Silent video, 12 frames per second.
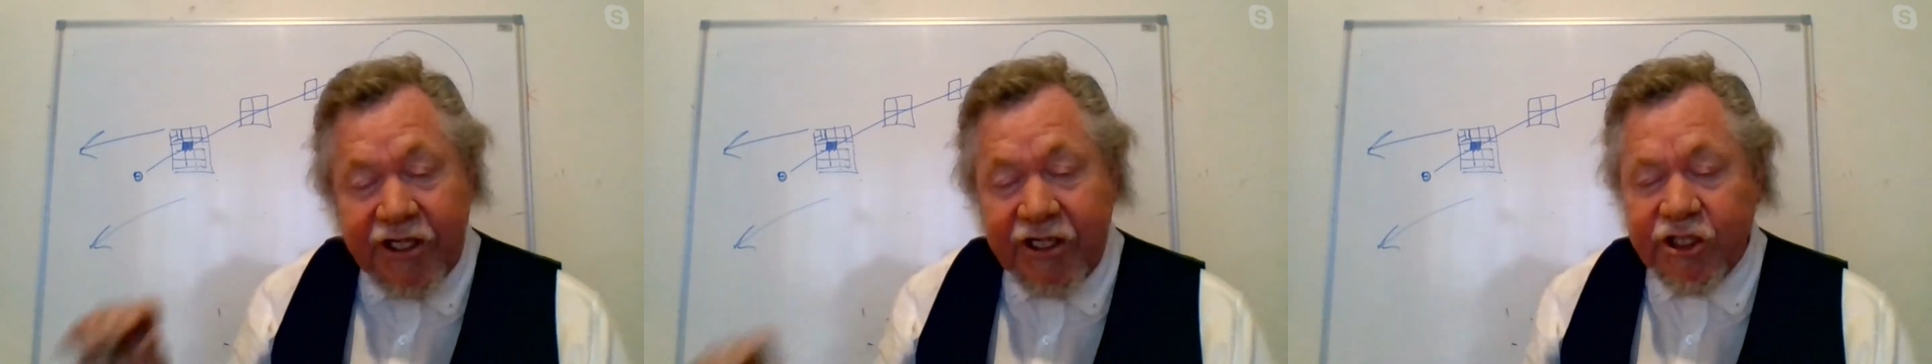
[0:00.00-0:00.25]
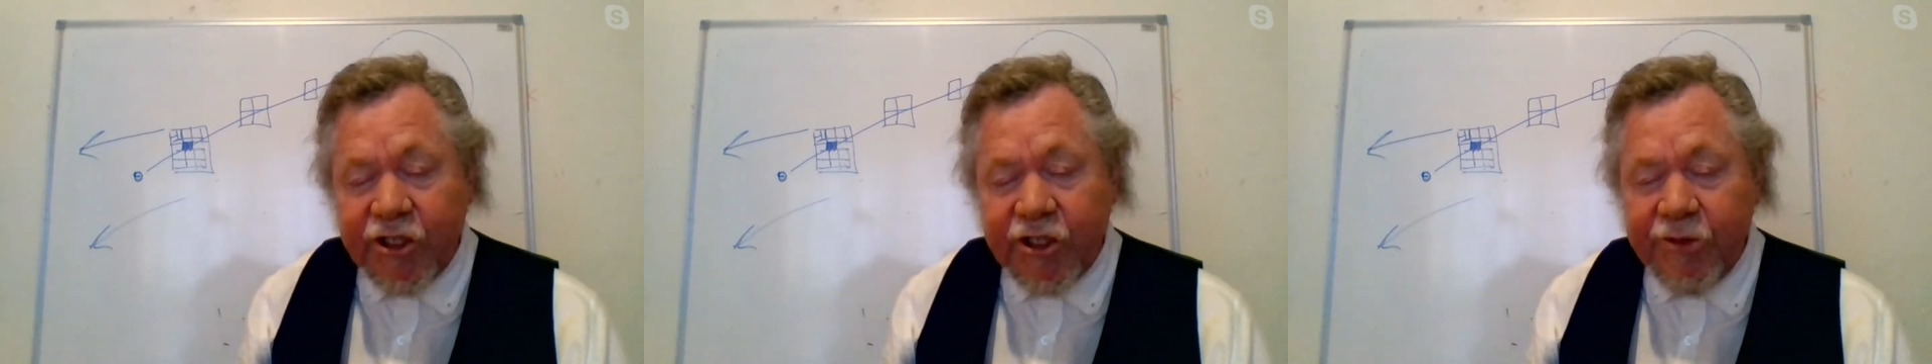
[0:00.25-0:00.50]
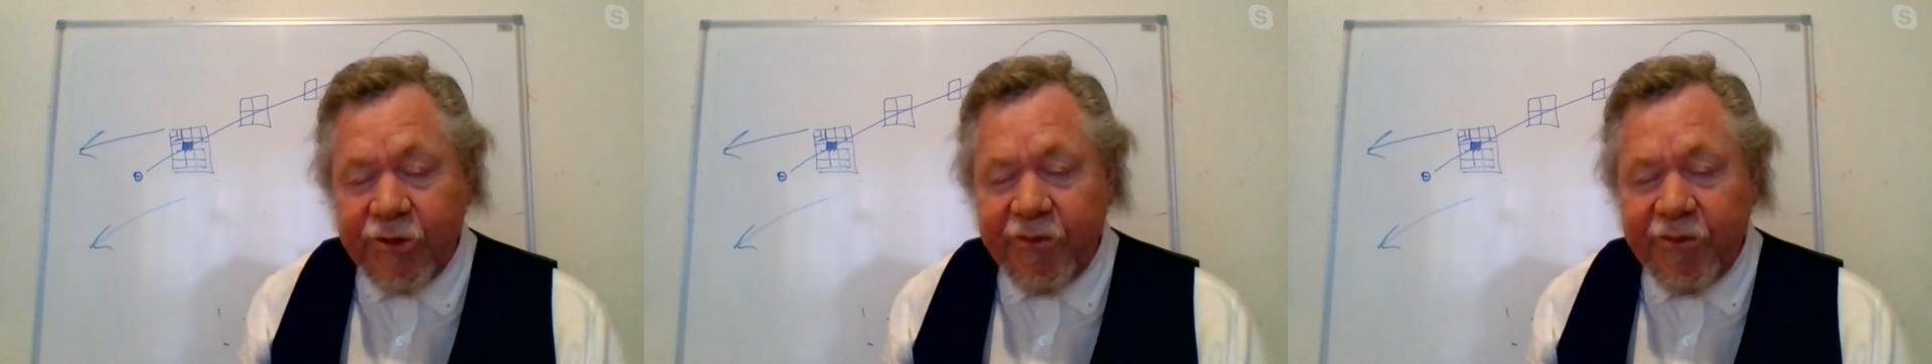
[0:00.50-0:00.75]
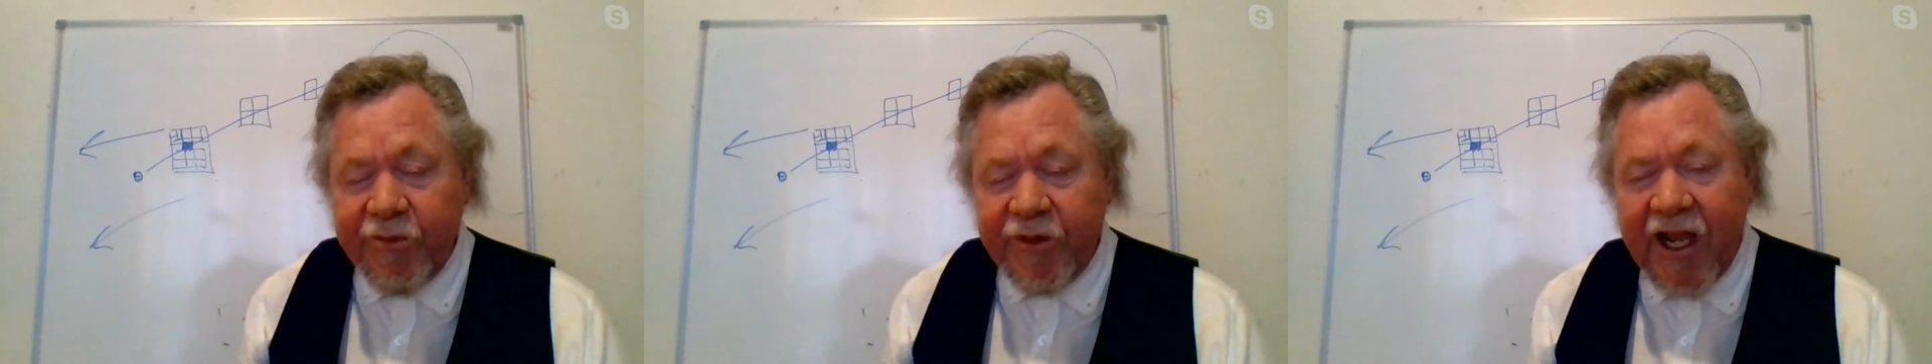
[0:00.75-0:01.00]
to be at
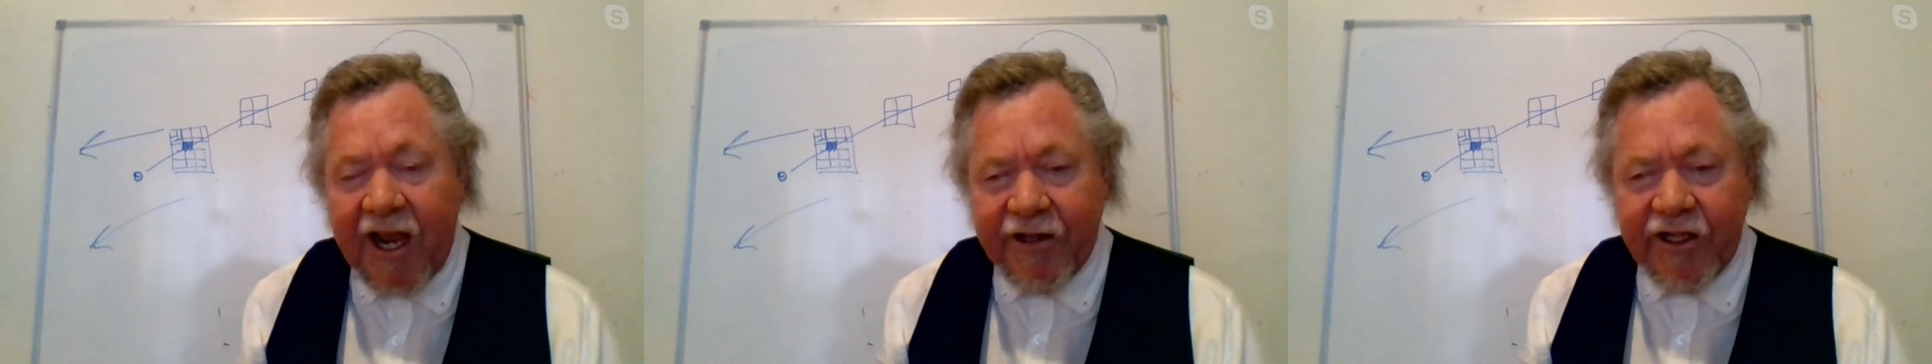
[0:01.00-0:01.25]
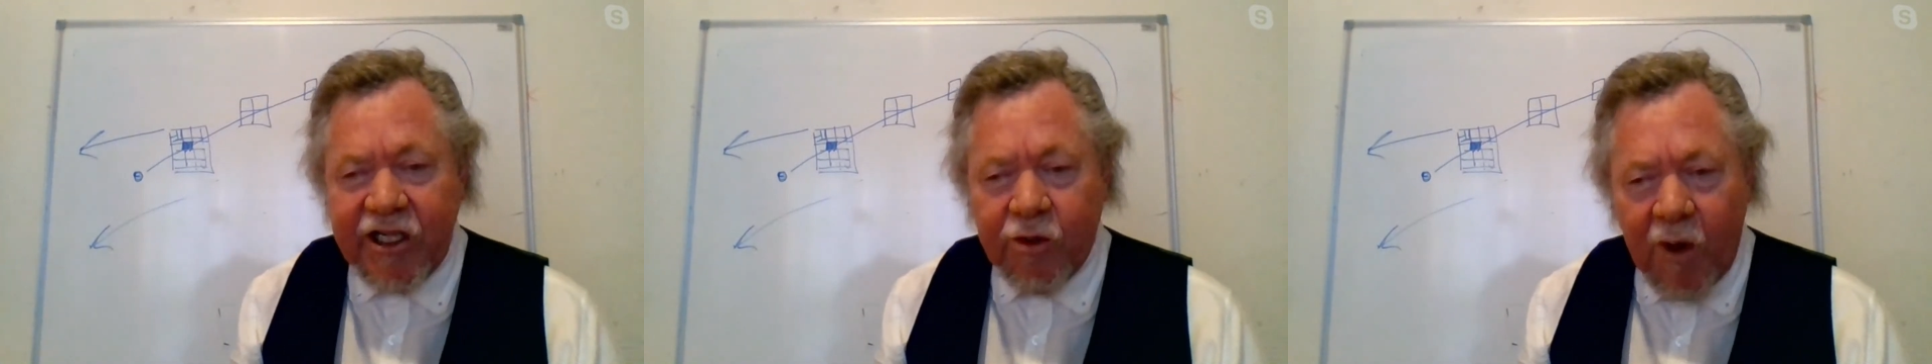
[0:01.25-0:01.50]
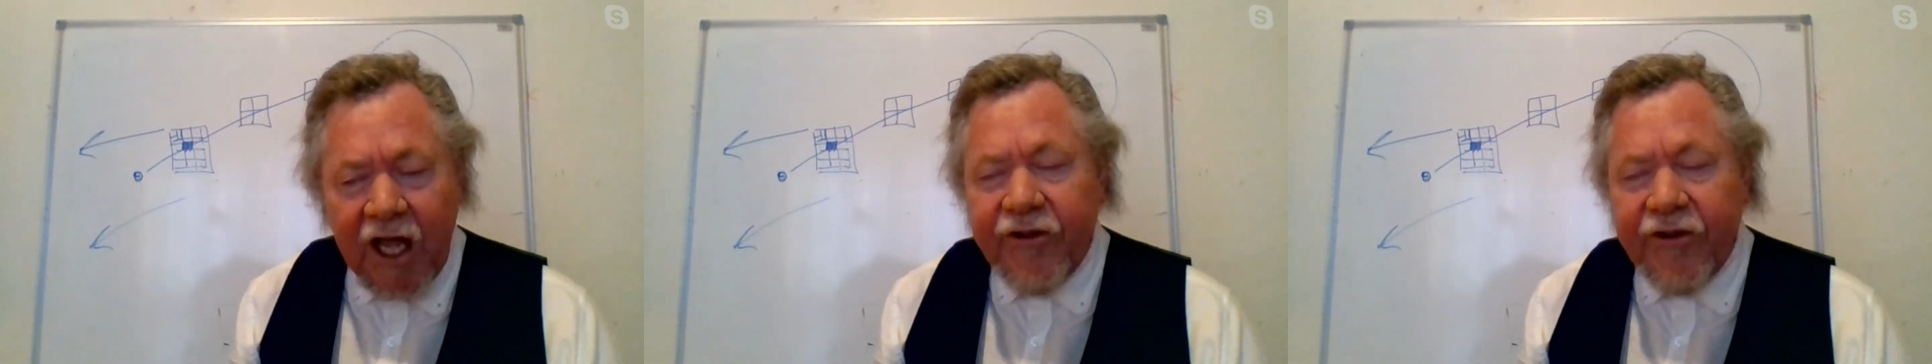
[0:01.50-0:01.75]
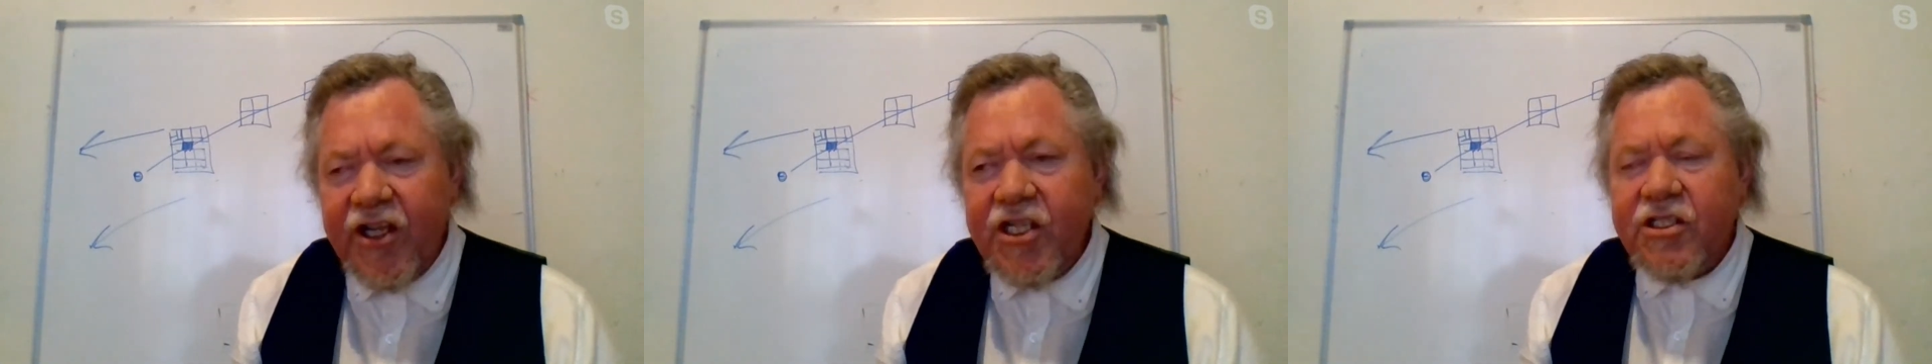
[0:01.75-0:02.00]
the equator.
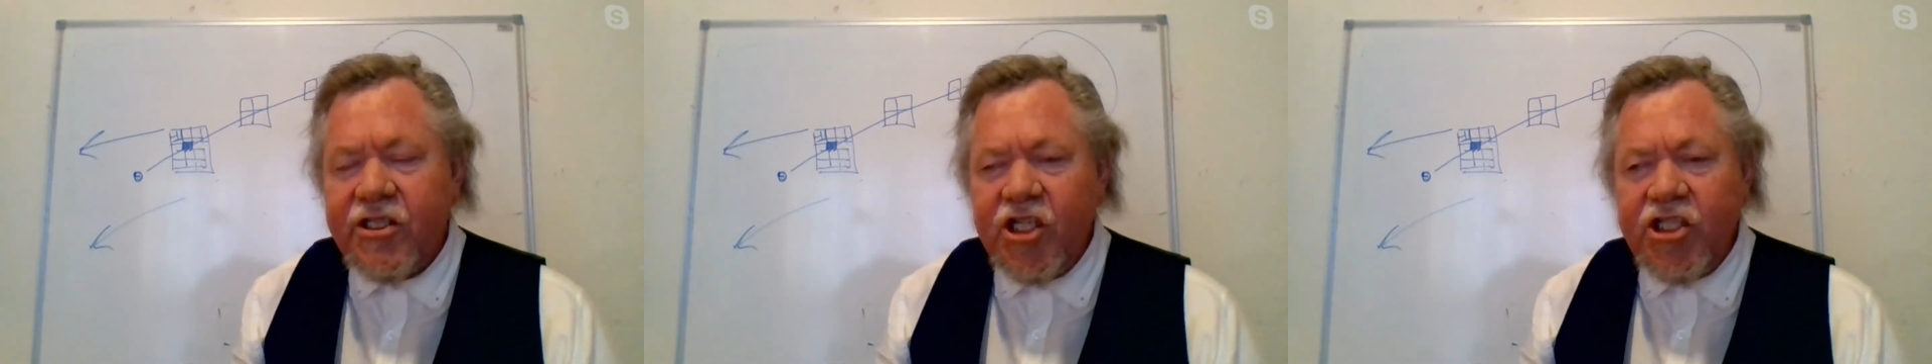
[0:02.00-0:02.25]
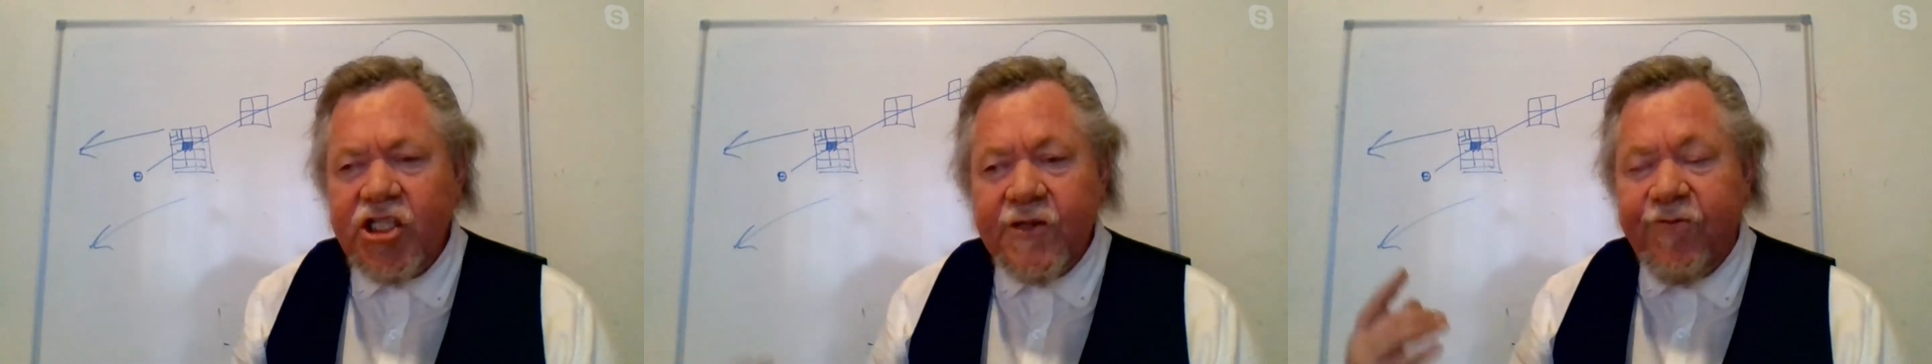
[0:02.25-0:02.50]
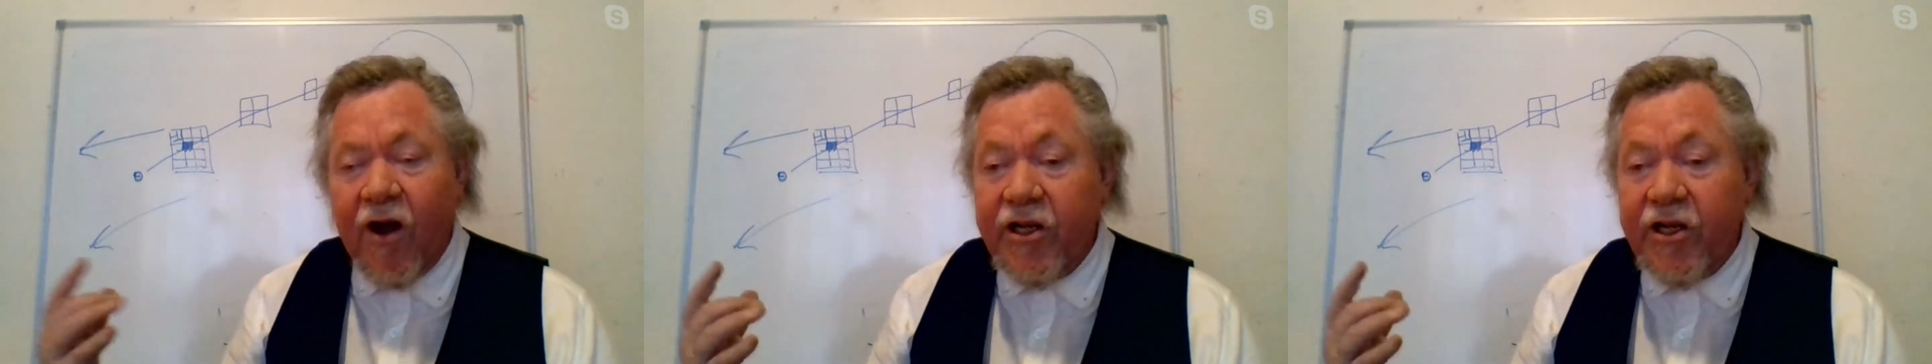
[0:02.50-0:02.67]
And